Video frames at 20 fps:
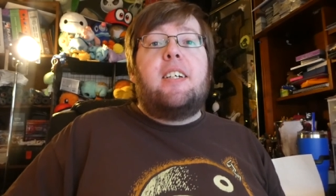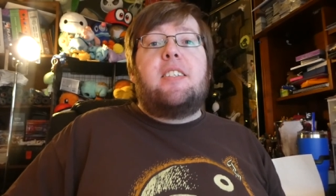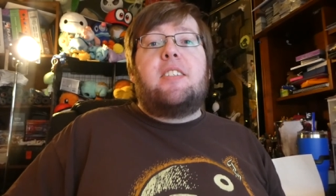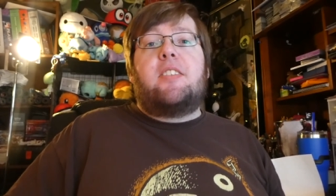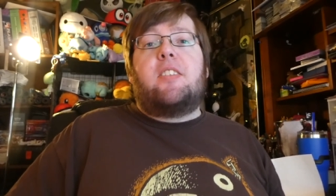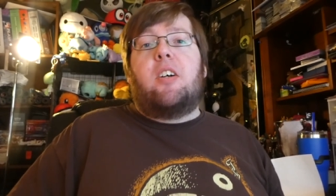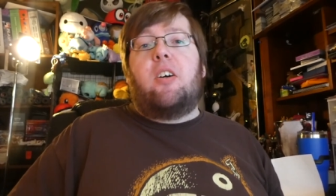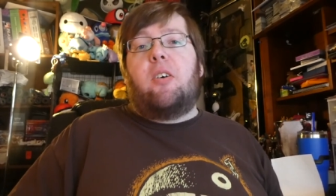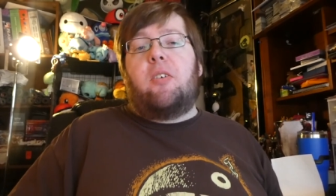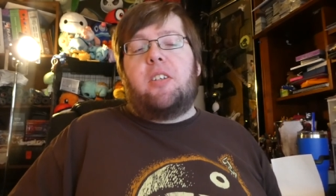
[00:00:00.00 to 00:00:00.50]

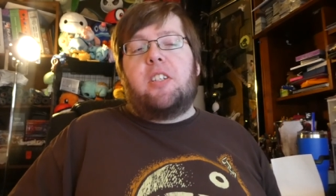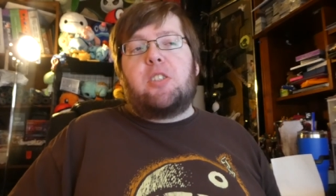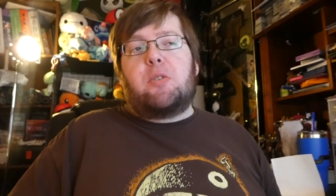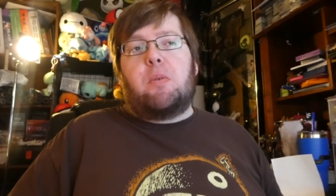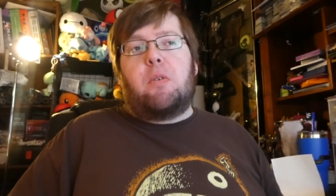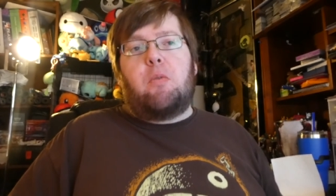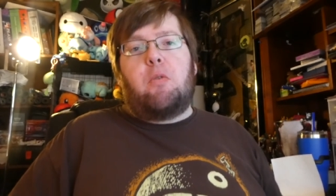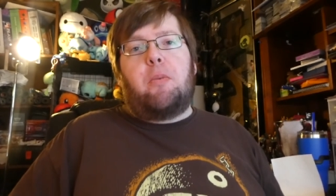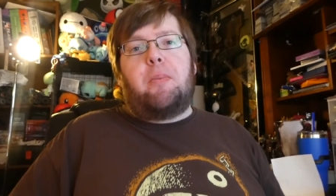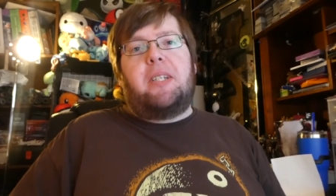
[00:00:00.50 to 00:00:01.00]
So
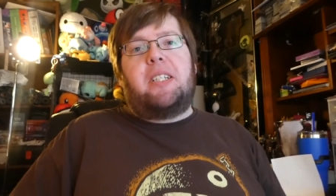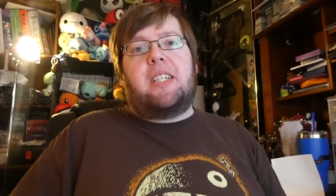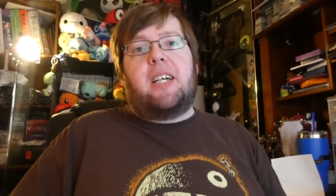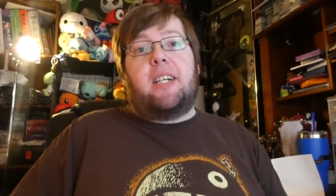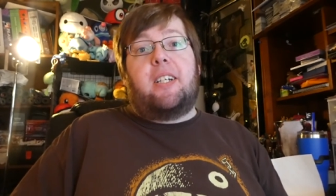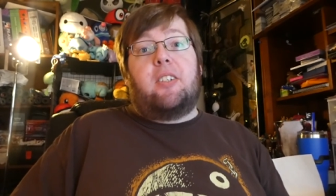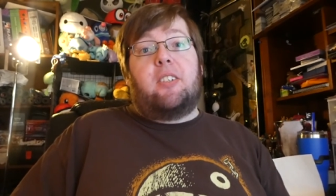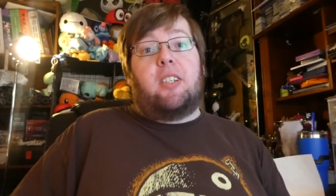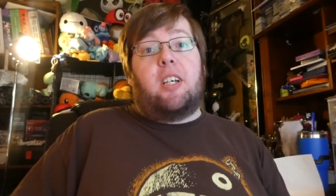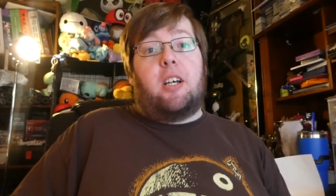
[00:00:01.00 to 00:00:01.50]
this one will be
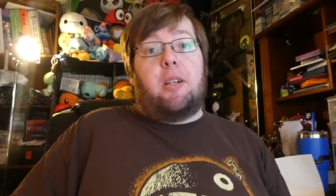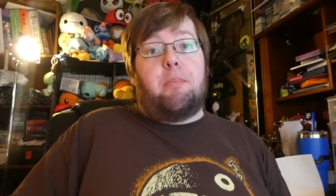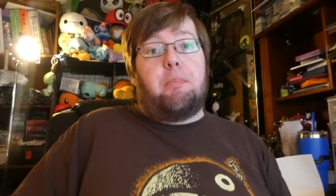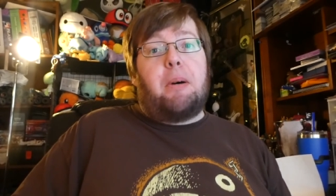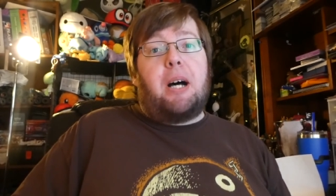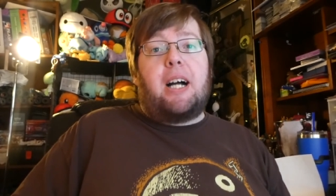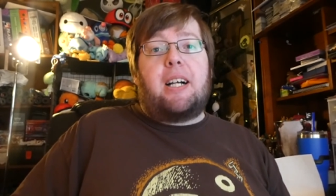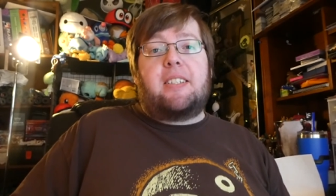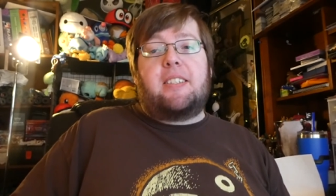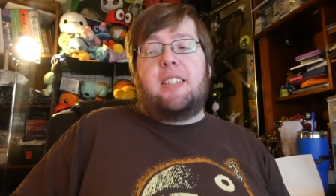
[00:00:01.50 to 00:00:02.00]
titled
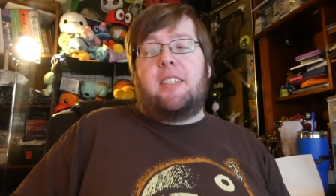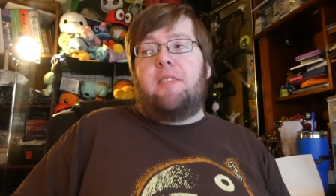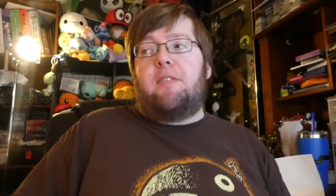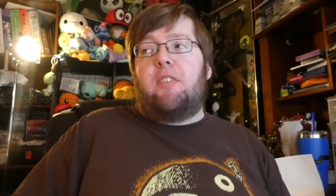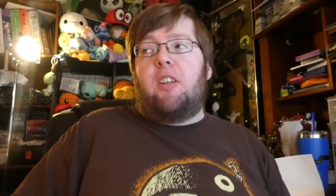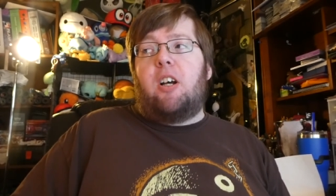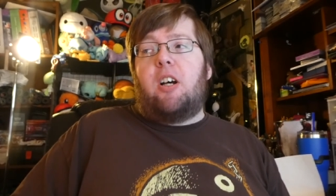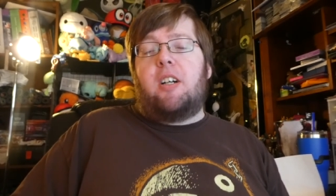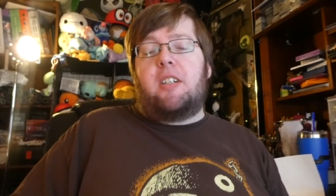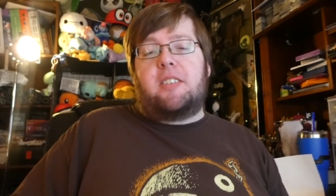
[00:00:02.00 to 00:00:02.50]
Unboxing
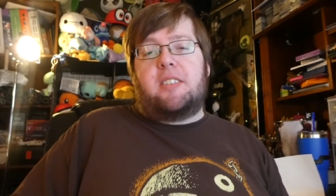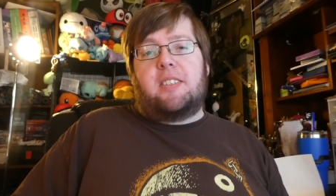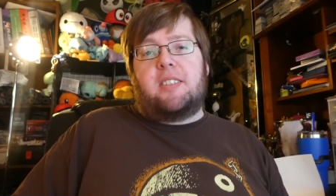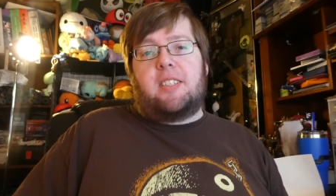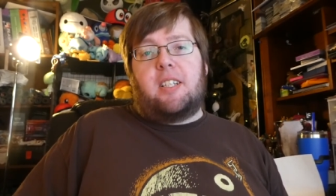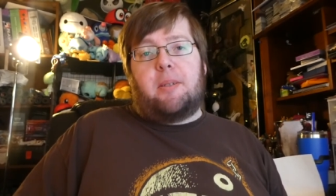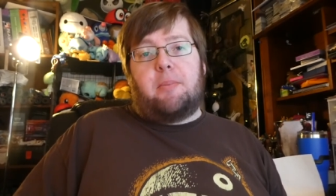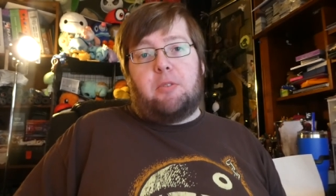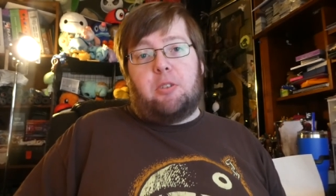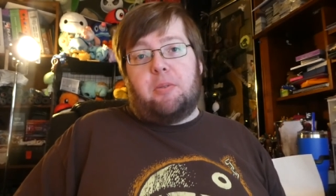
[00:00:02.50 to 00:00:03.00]
Vlog
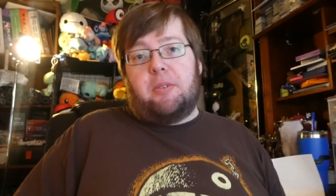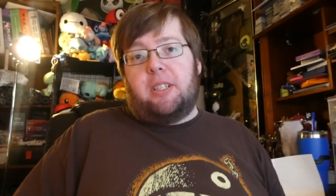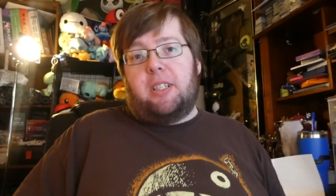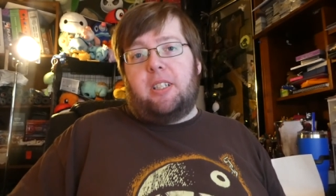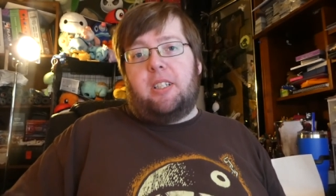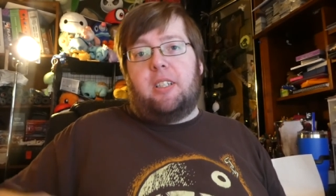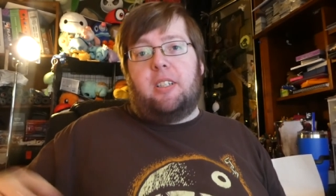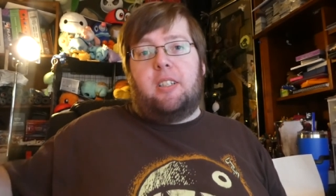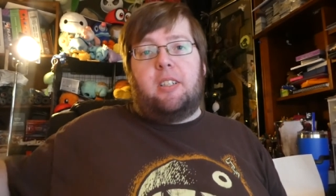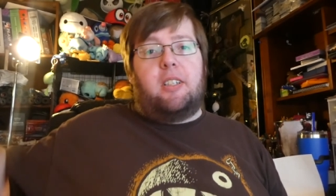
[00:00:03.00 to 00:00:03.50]
since I'm
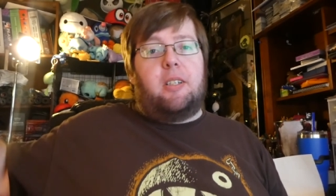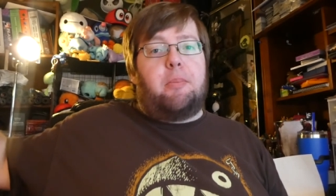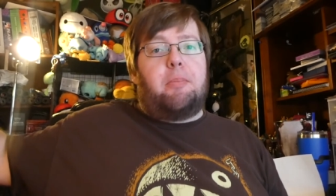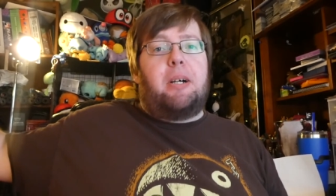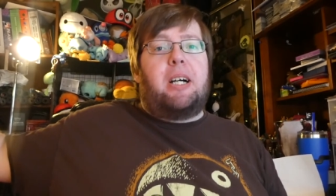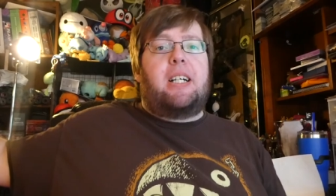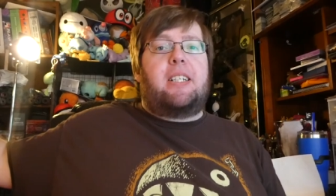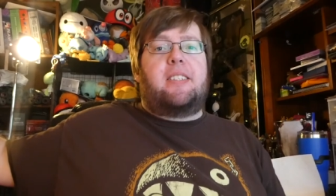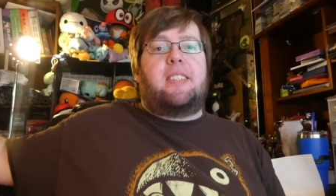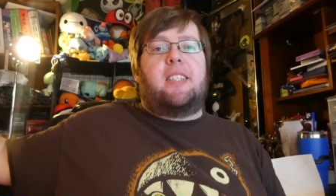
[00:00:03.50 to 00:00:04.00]
doing an
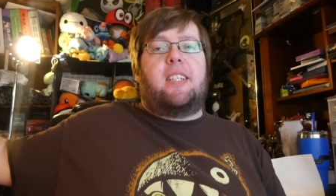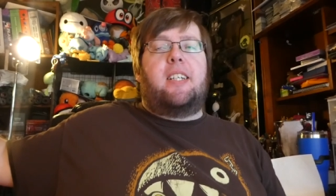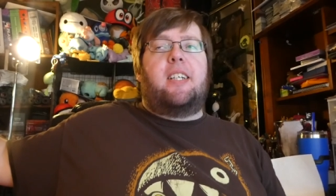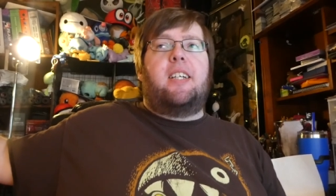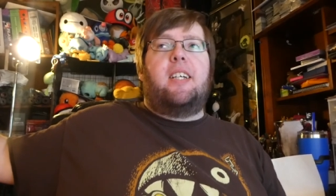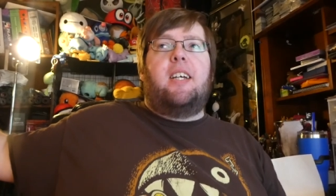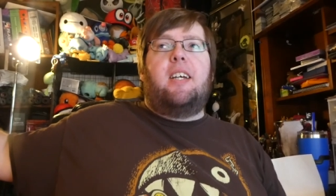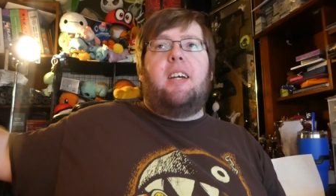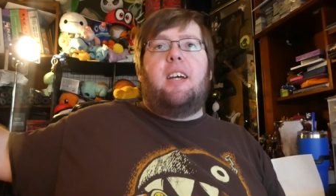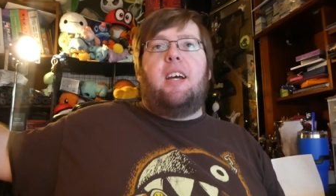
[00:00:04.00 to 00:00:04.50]
unboxing.